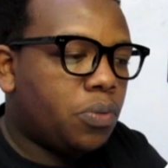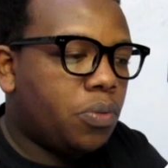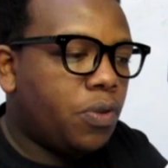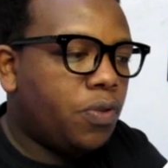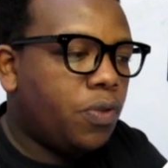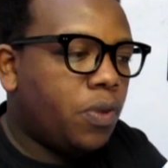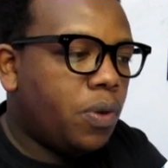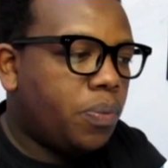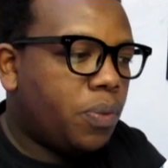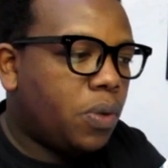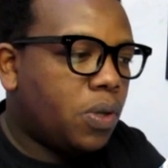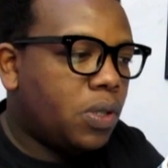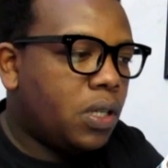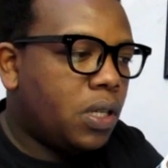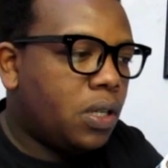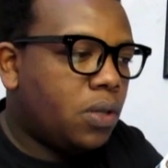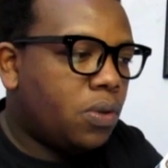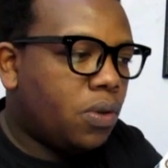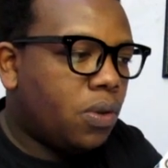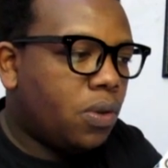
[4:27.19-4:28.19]
Before we
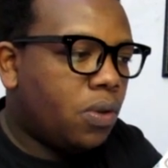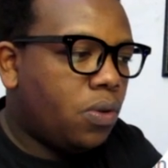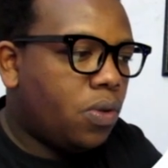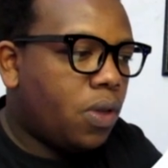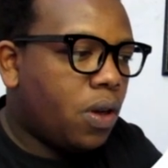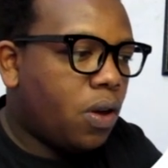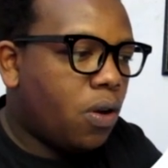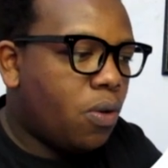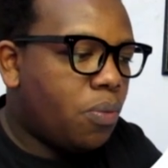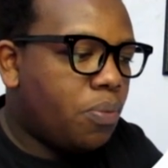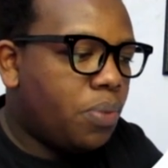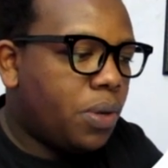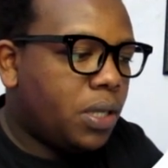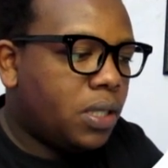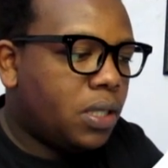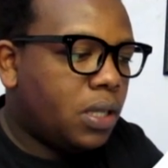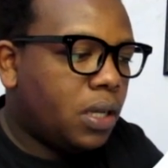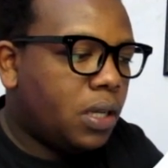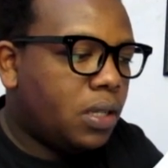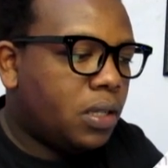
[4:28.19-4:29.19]
proceed to the
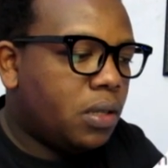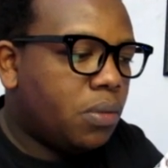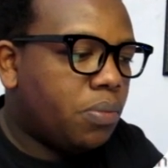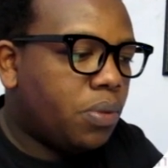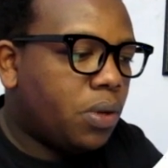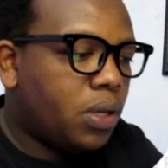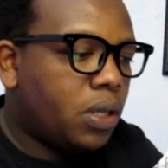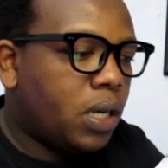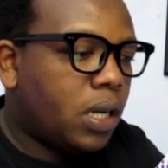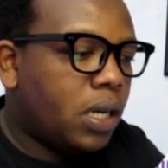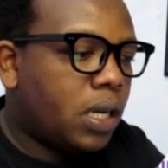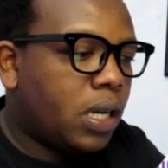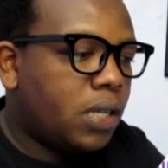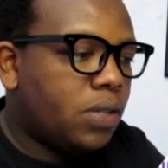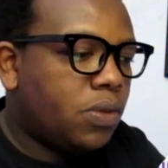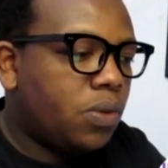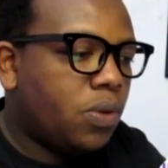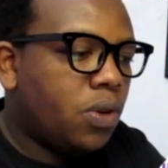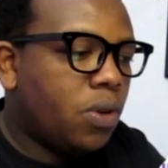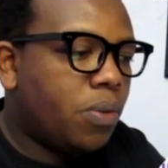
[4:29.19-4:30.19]
homepage, it's important,
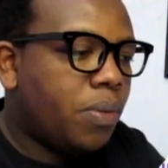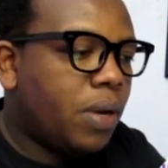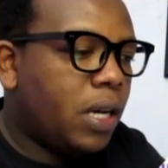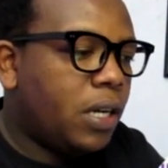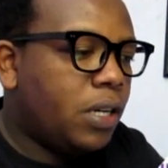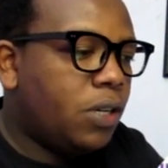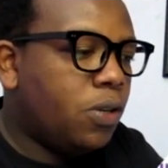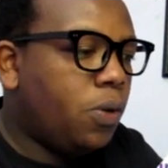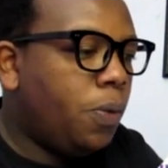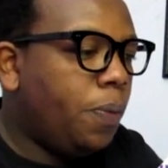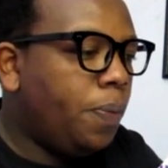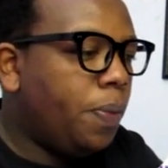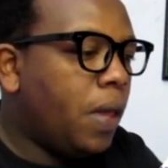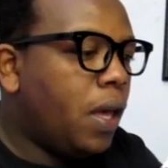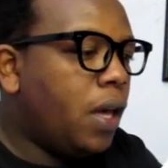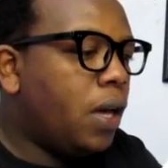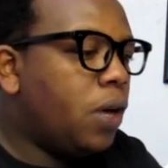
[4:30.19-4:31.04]
as we normally do,